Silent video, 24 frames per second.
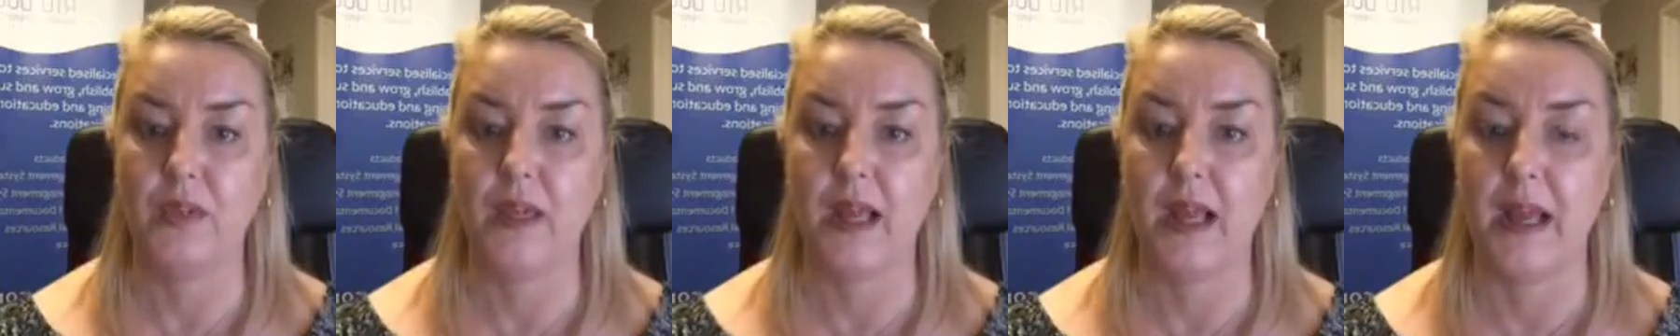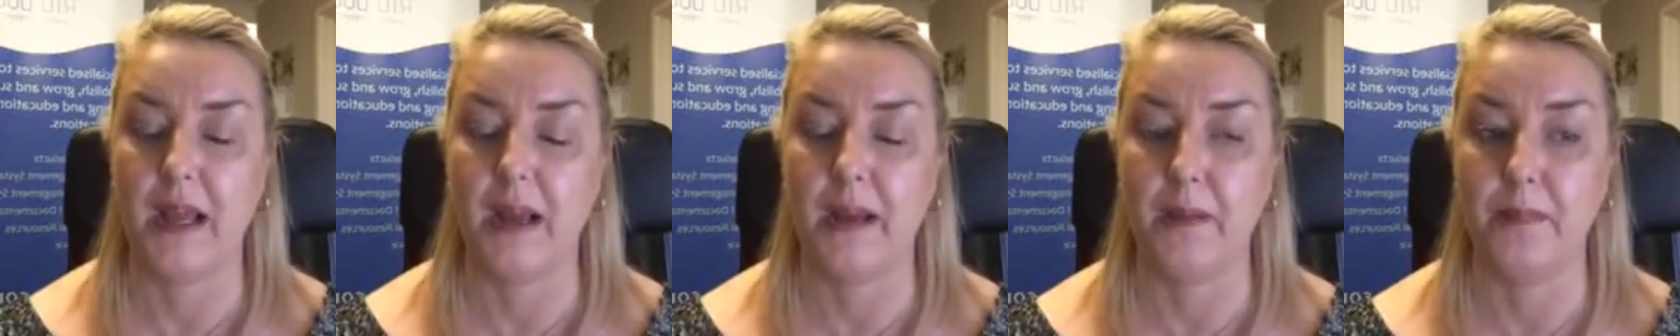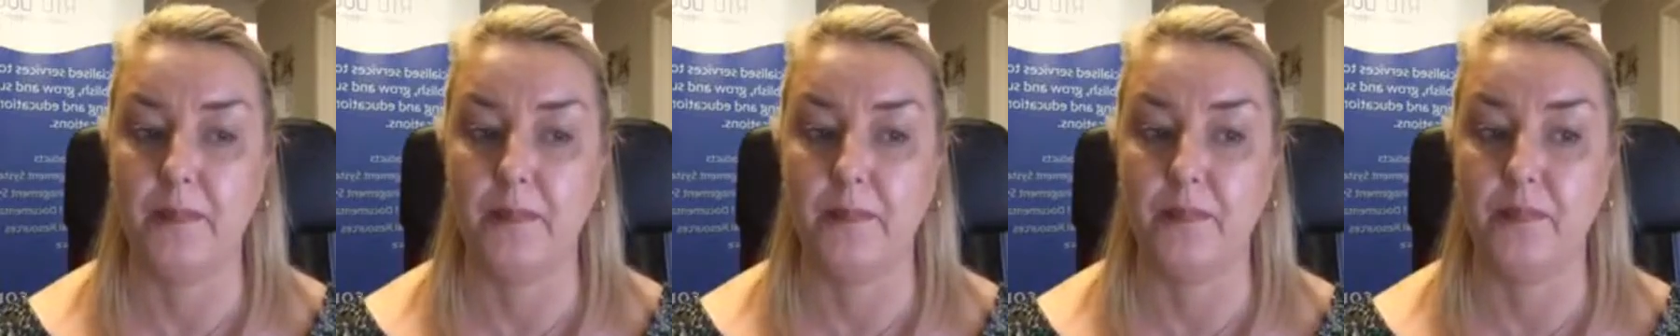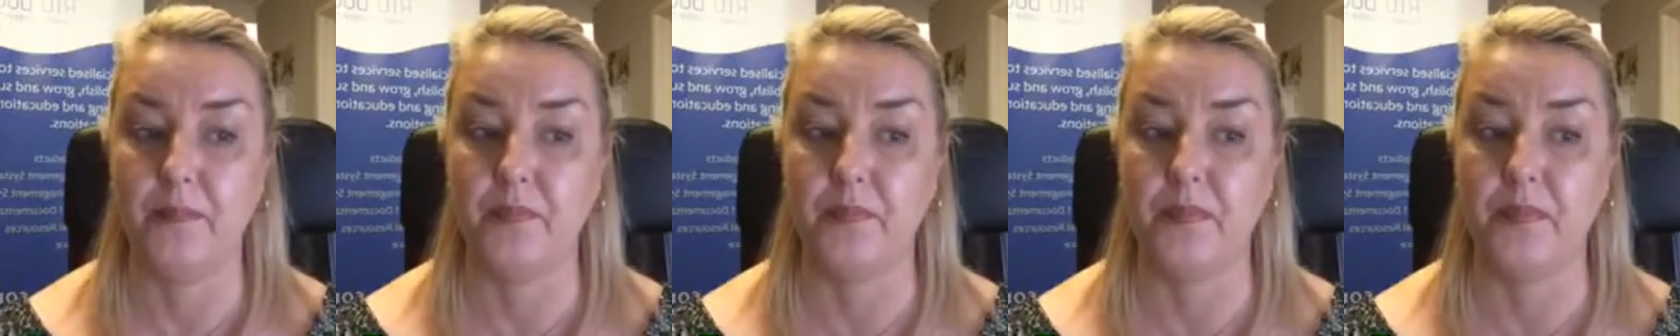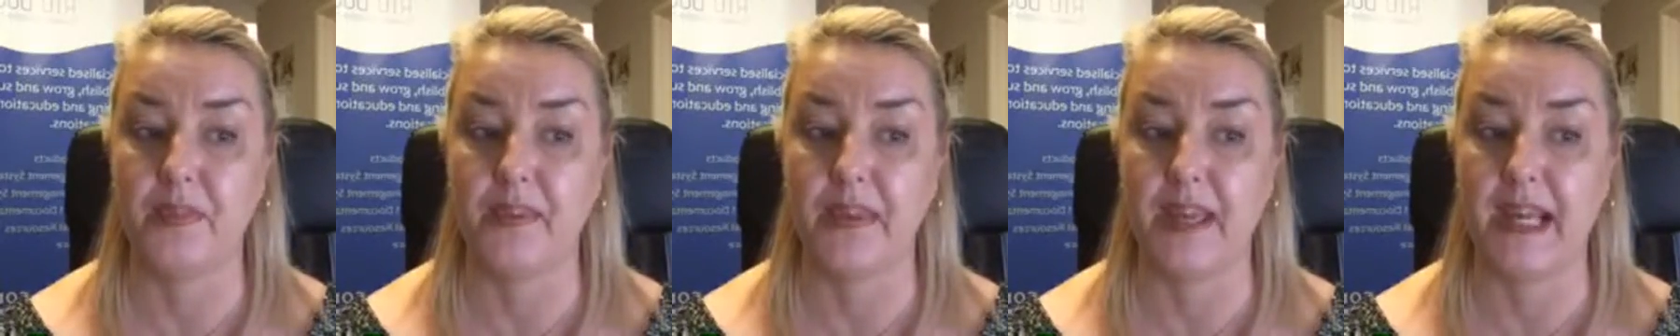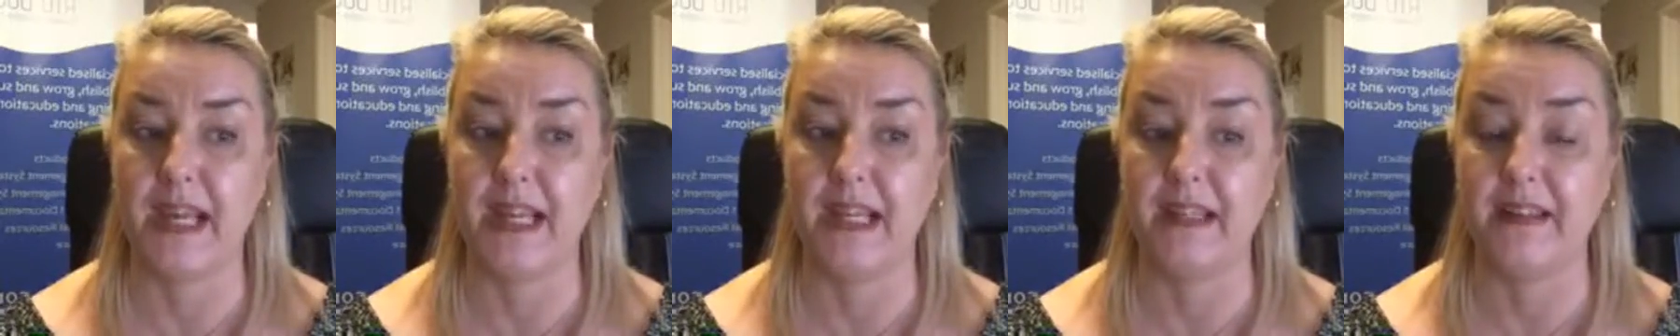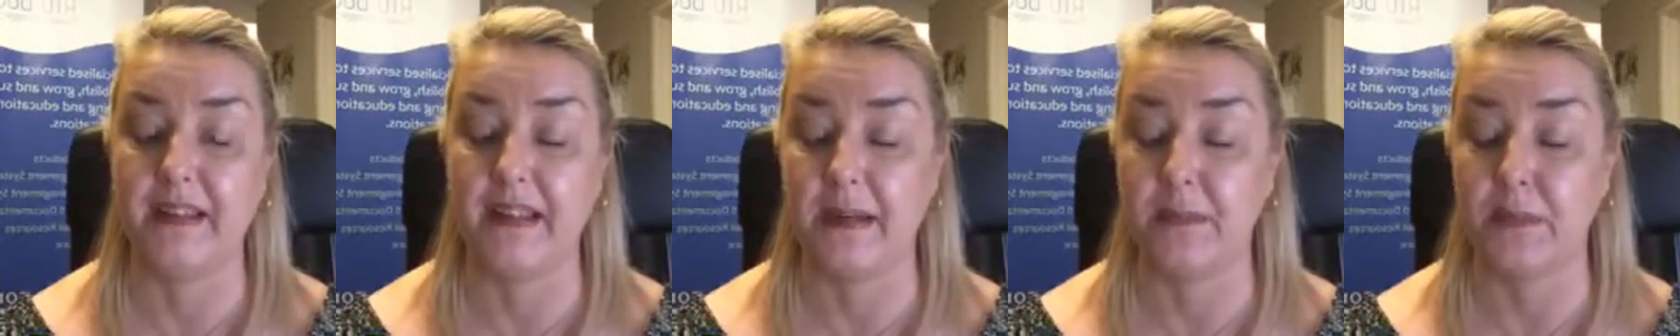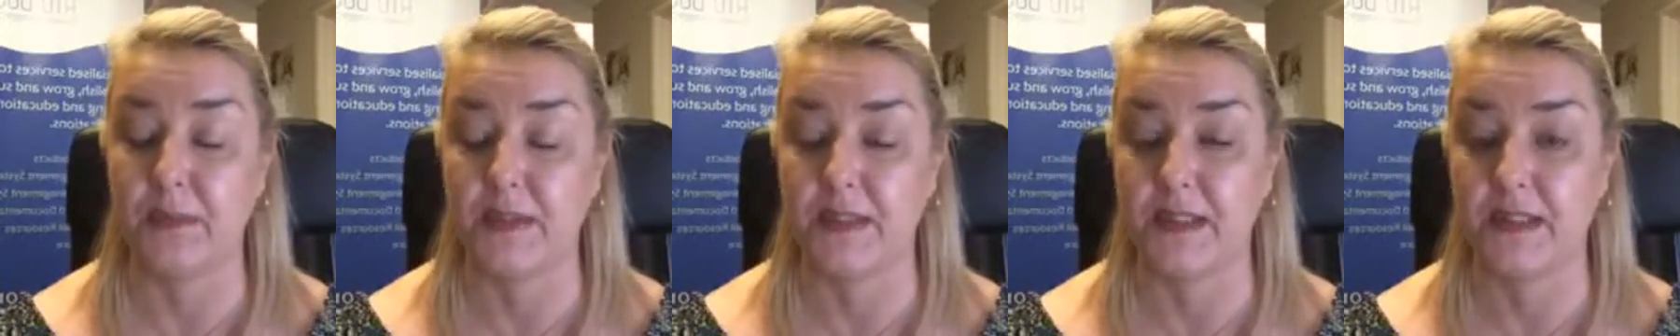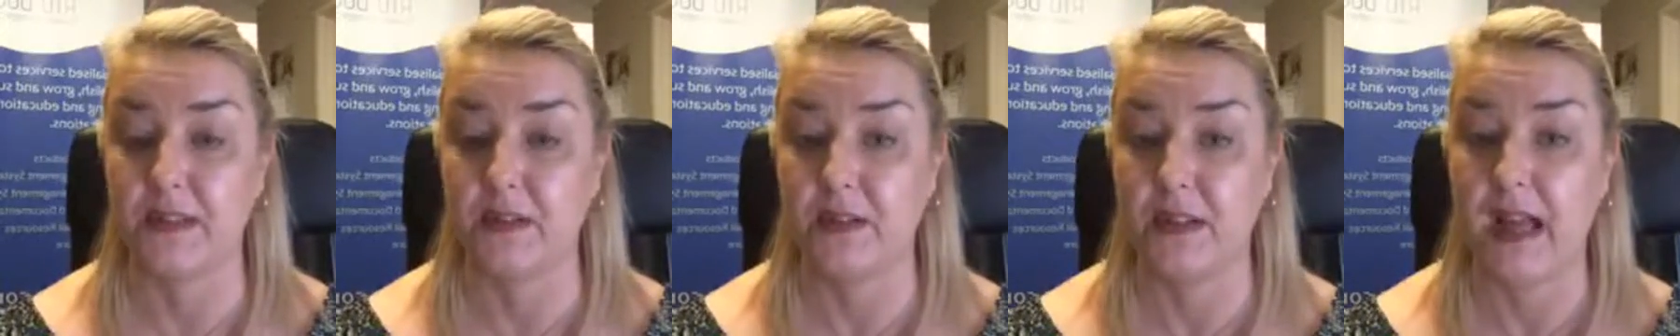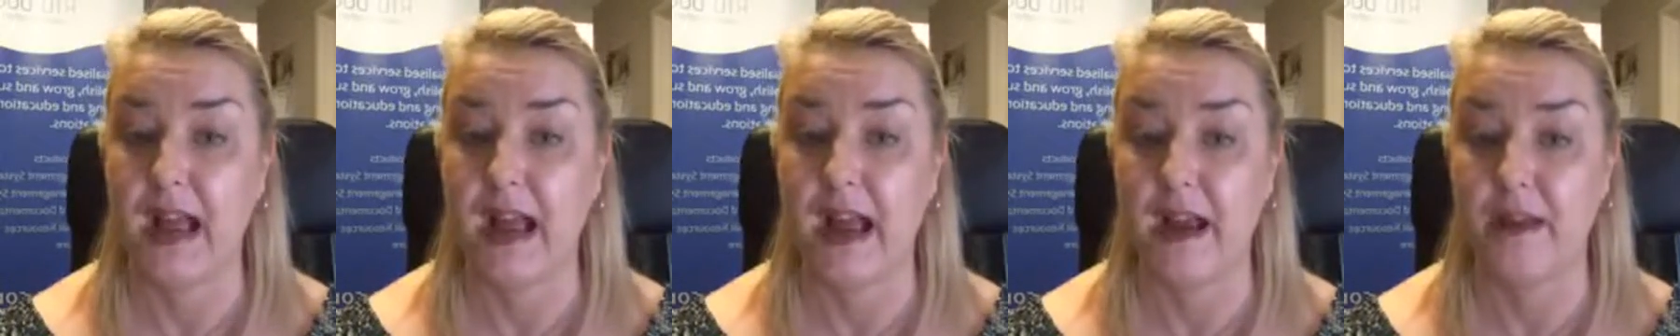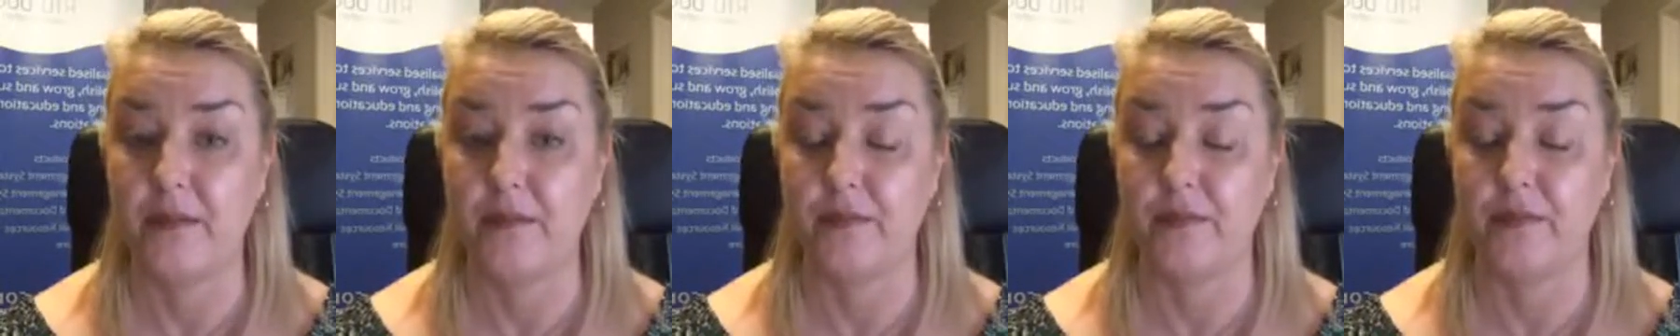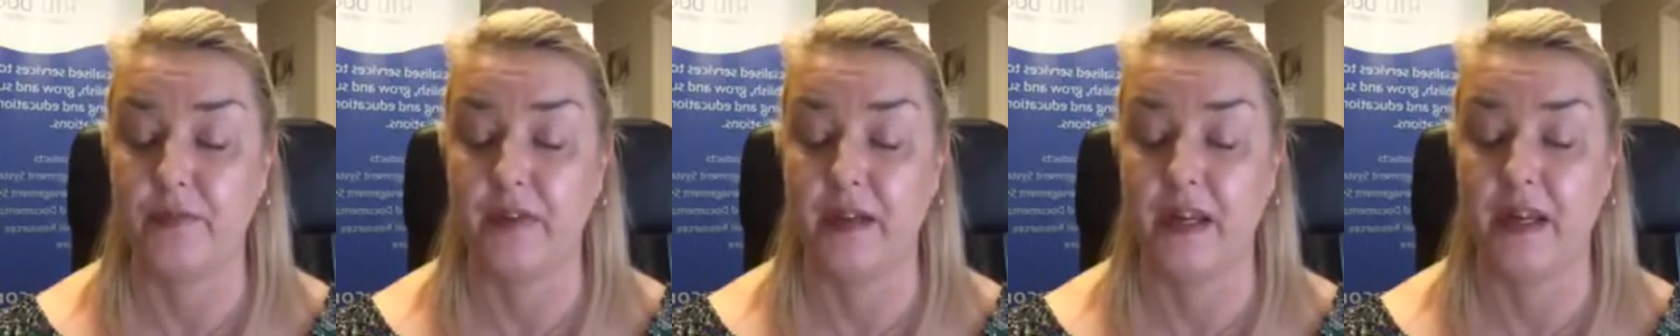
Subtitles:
they will still have